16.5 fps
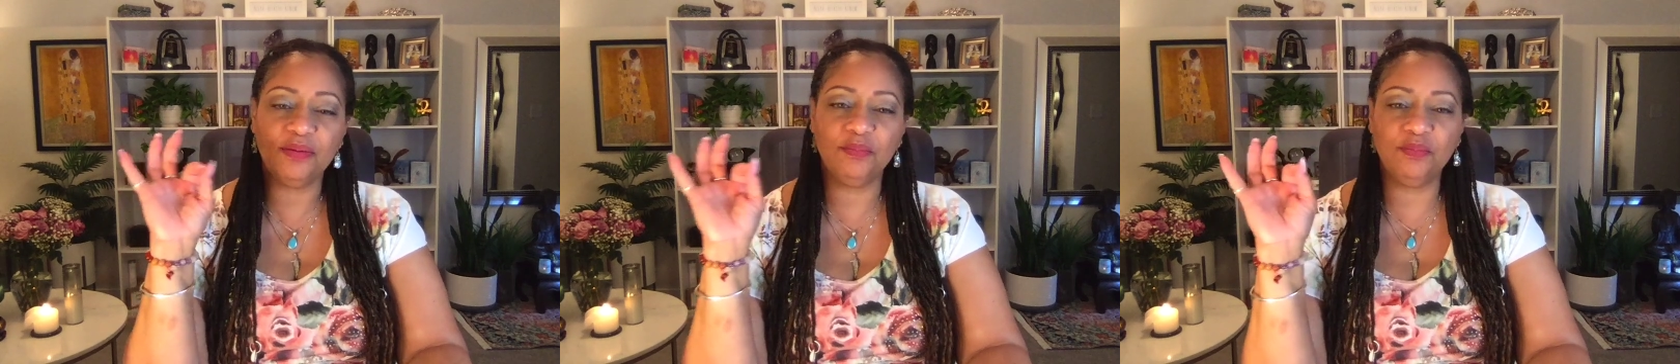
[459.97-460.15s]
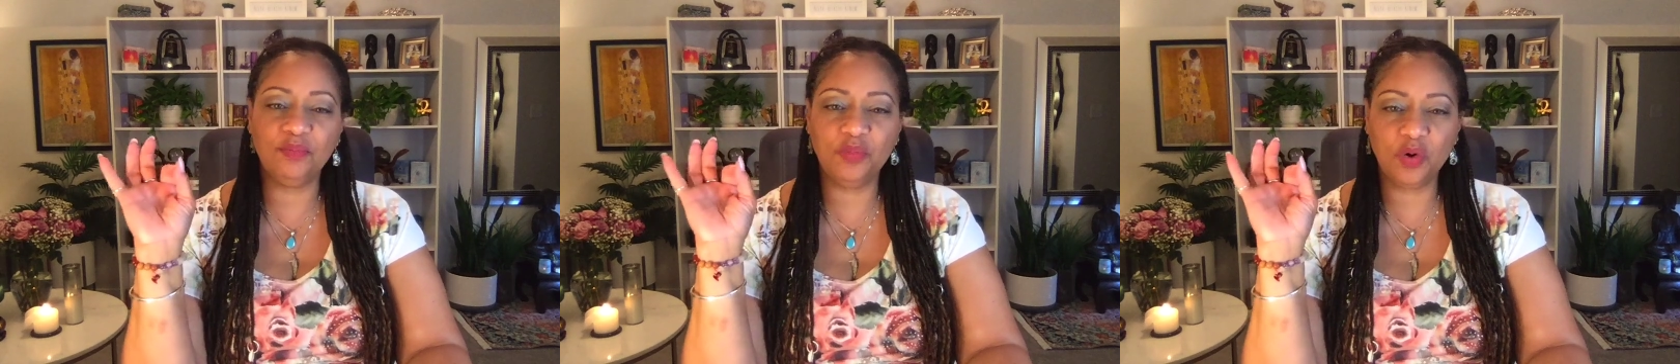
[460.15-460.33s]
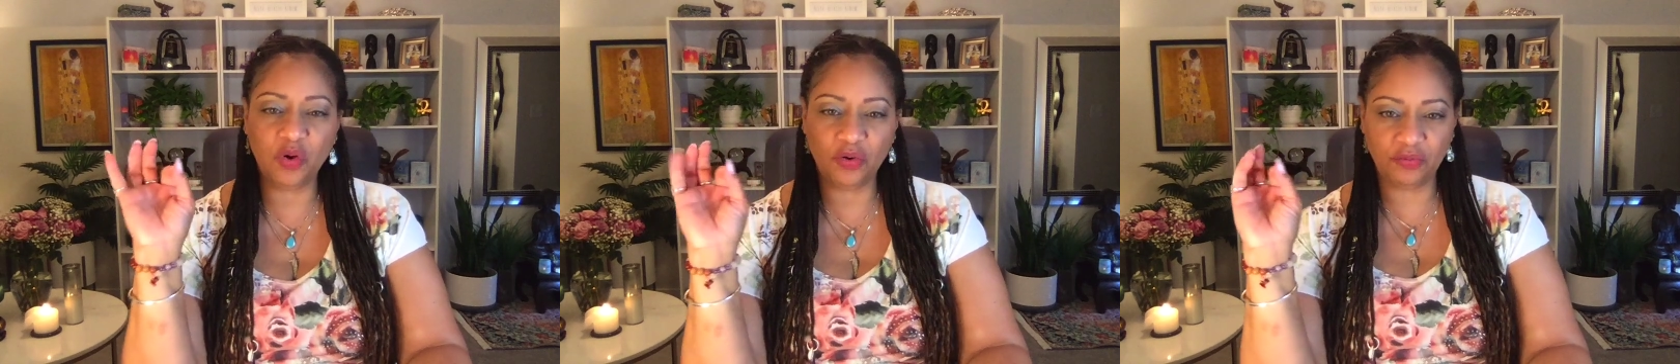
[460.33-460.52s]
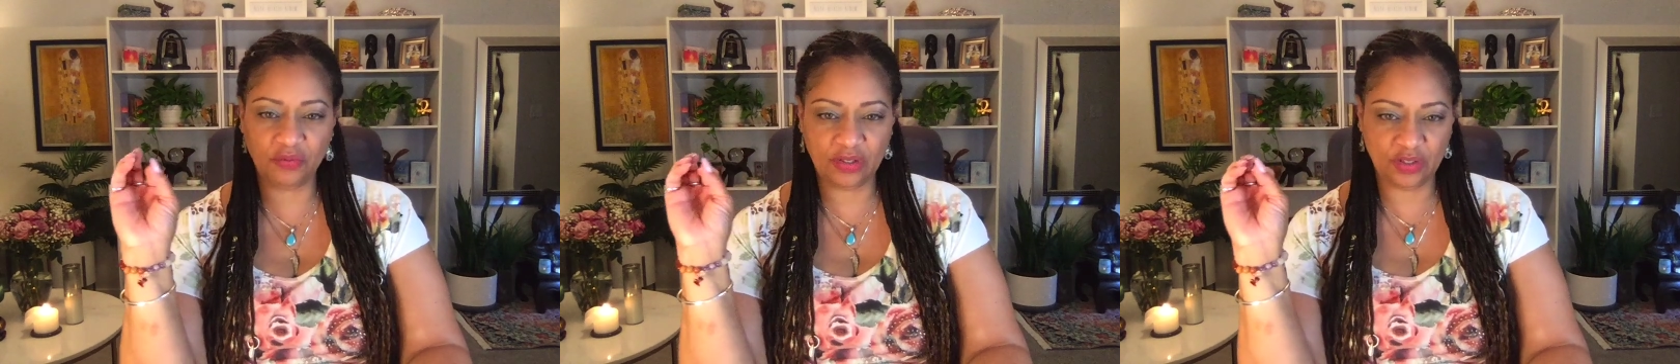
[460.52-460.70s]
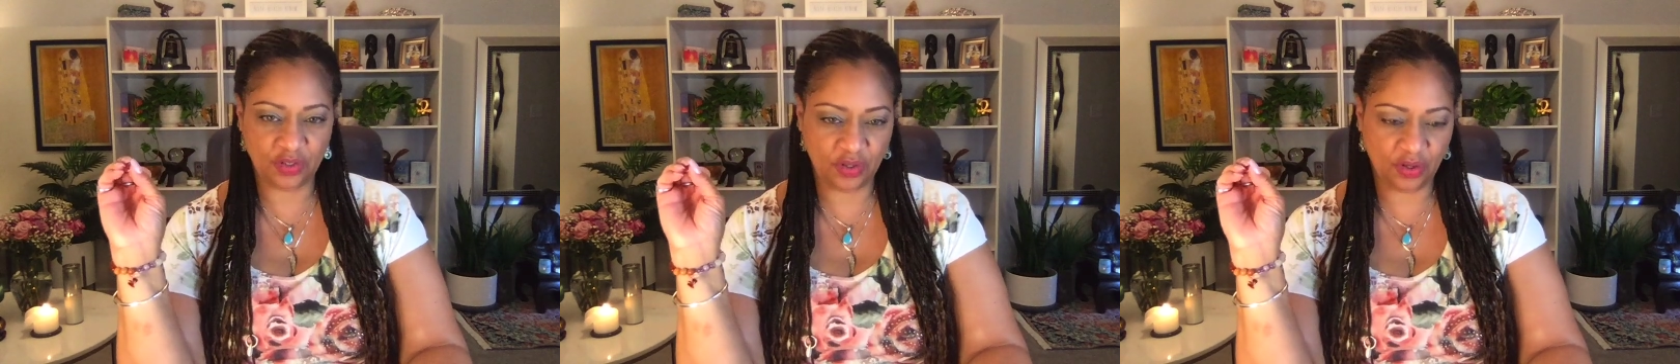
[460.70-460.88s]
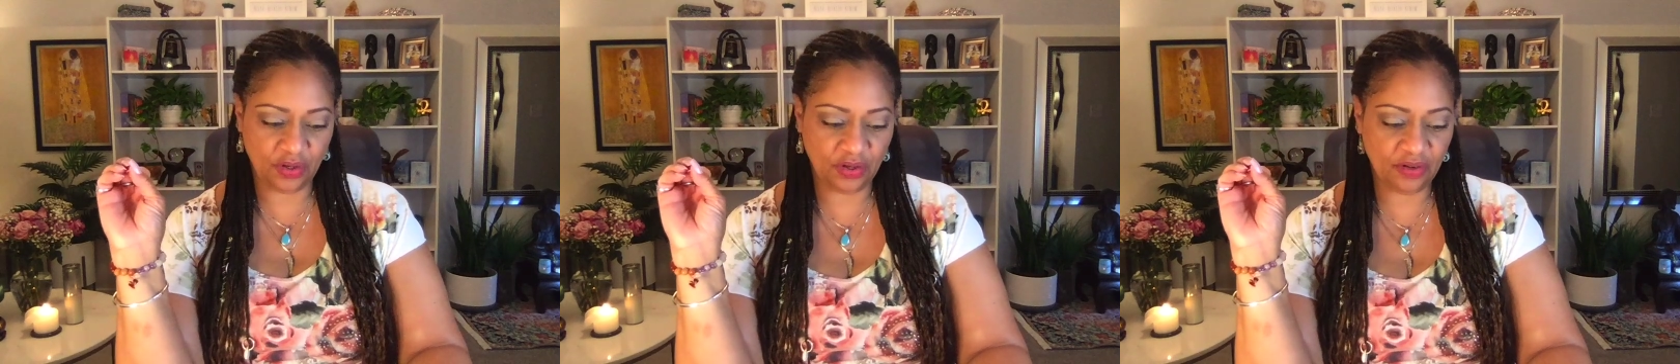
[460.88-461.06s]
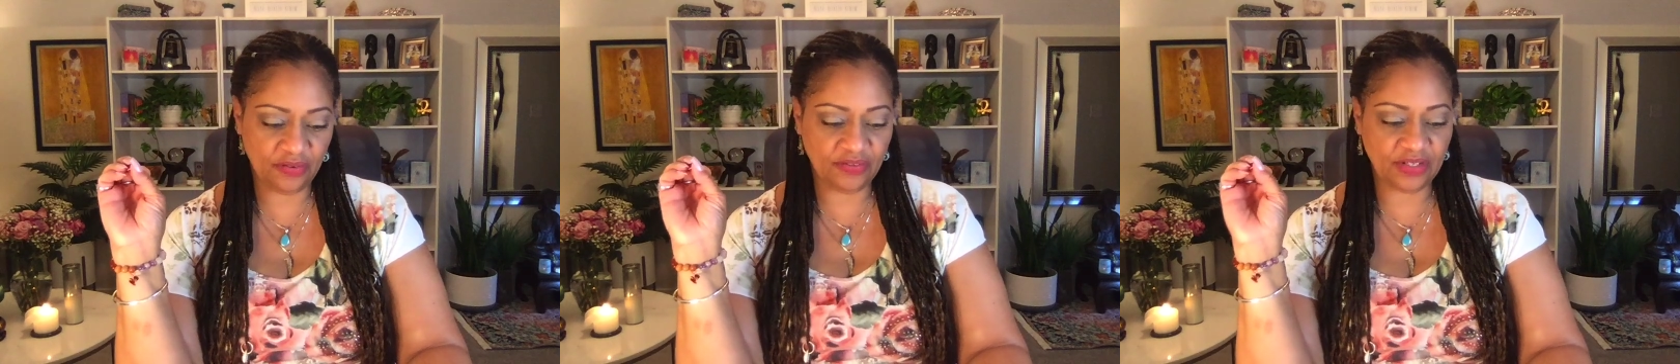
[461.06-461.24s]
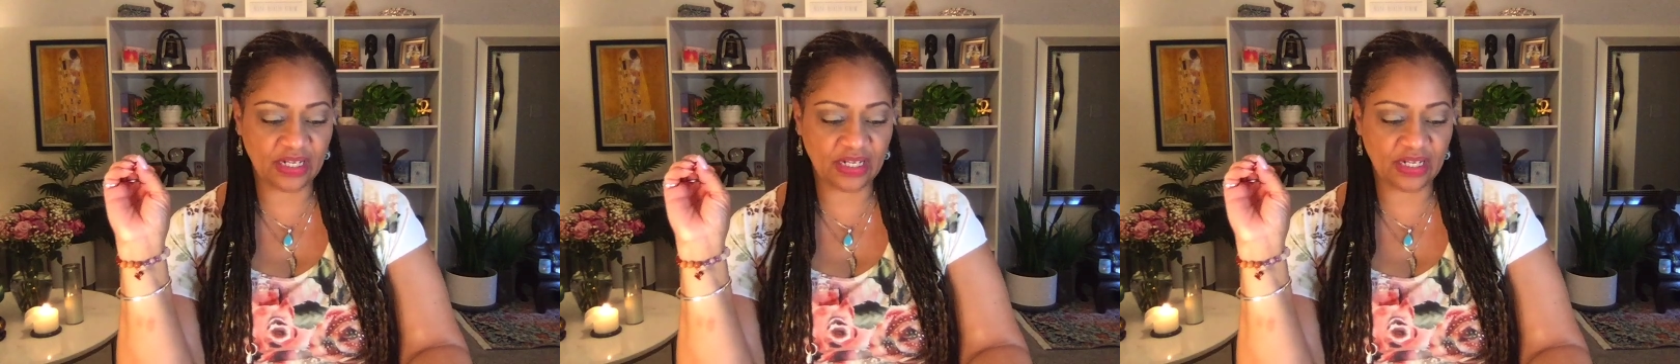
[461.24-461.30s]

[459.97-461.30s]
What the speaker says: of more reserved.